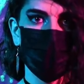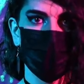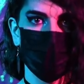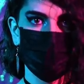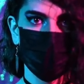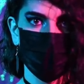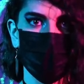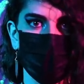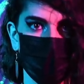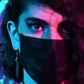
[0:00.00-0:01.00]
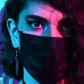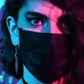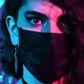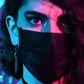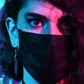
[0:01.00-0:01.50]
confident in their
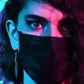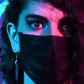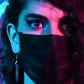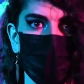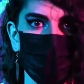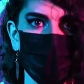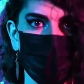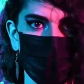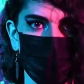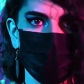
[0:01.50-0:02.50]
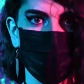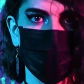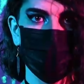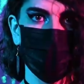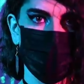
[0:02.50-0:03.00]
hardware, that they are
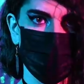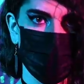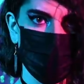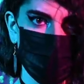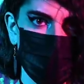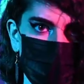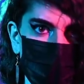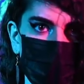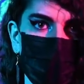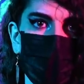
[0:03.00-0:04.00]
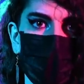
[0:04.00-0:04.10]
confident in their holster,